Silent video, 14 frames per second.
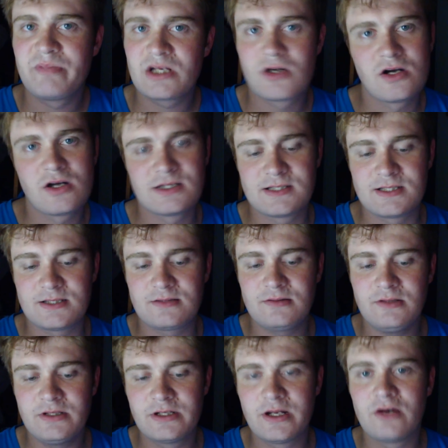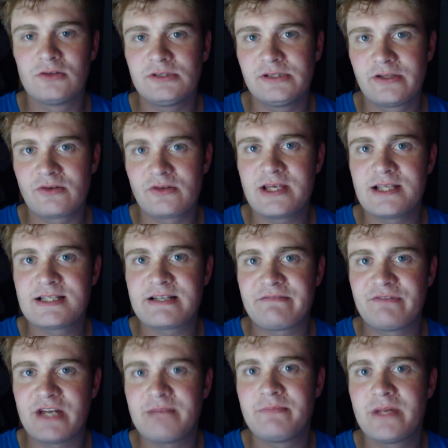Because, you know, little kids
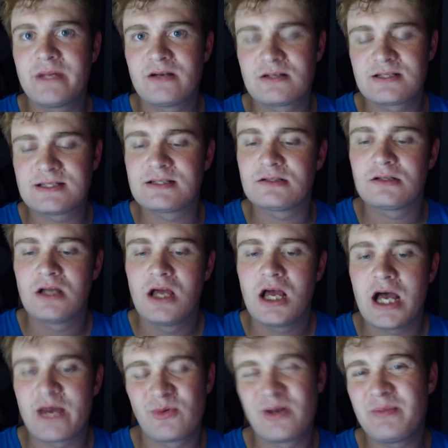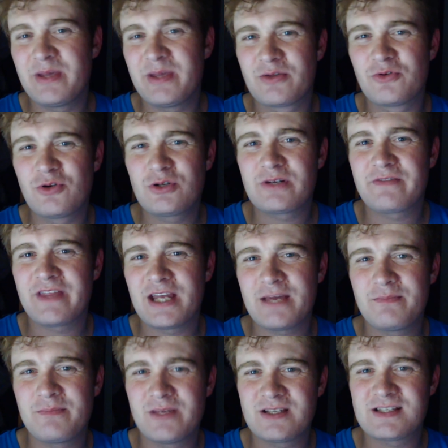have nightmares, and I don't want to be the root of their
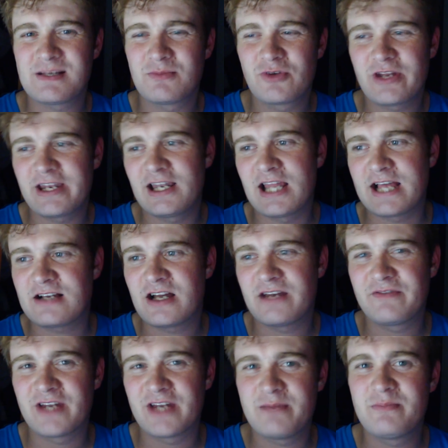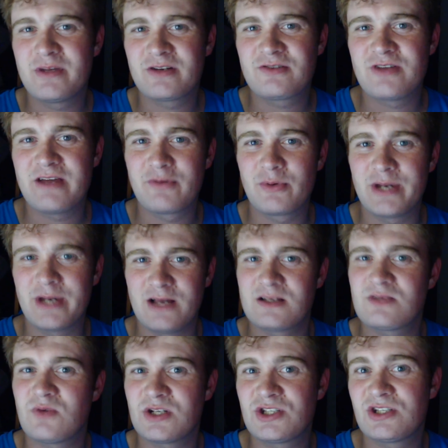nightmares. I'm already, like, kind of a nightmare to everyone
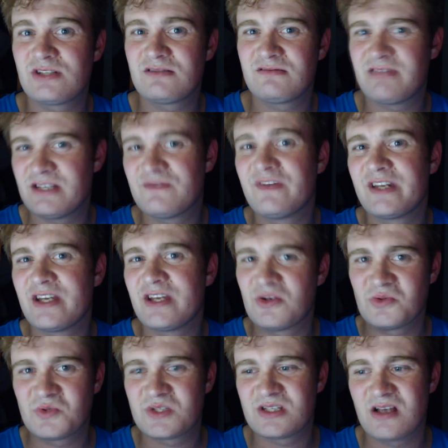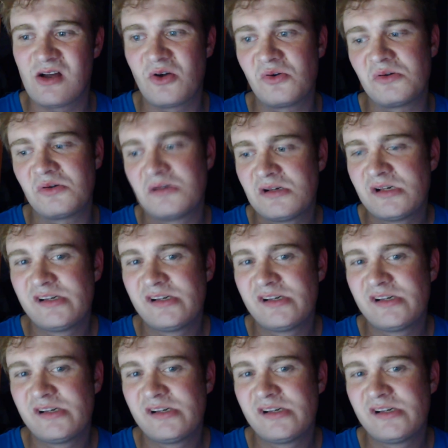else watching these videos, so...